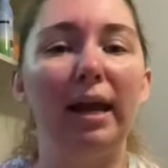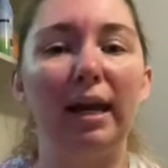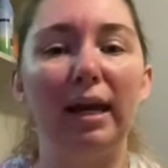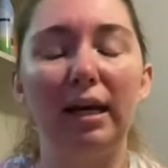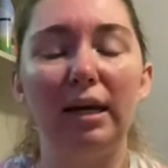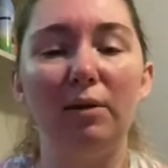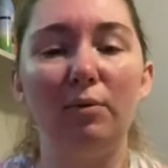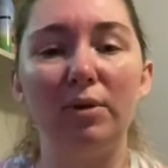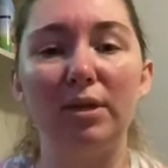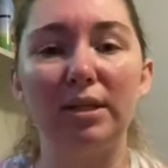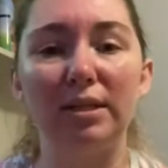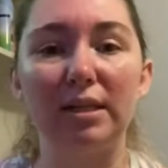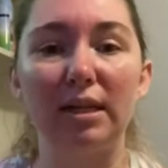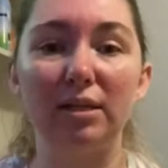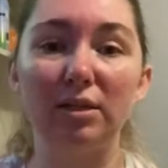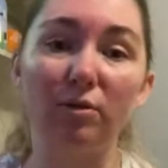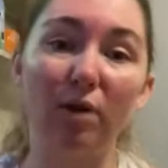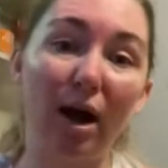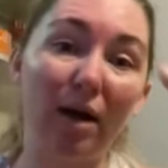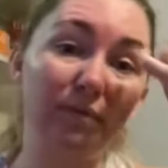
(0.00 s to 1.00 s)
anywhere that
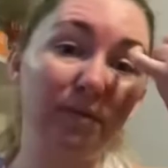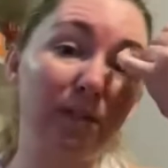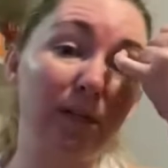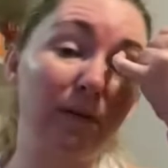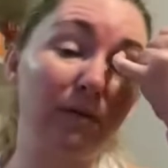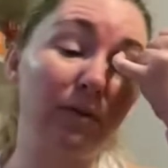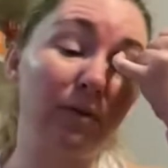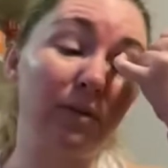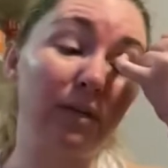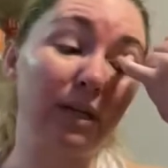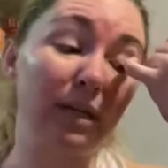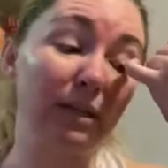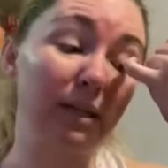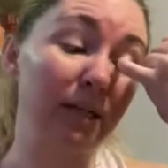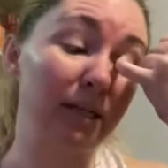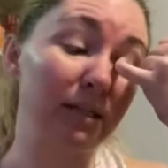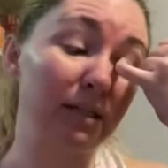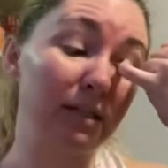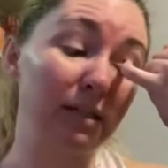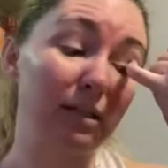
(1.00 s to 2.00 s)
sells craft stuff, you can get
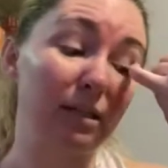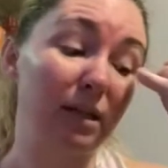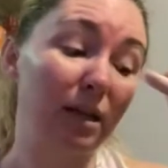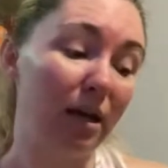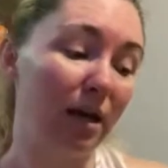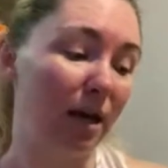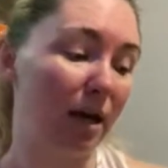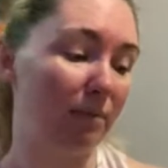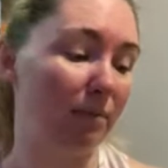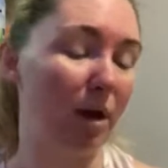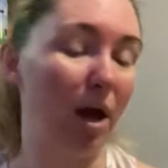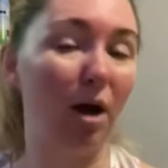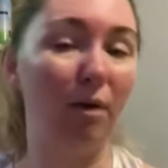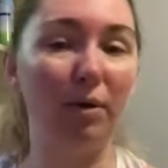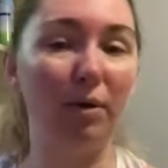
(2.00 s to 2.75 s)
this. Oh,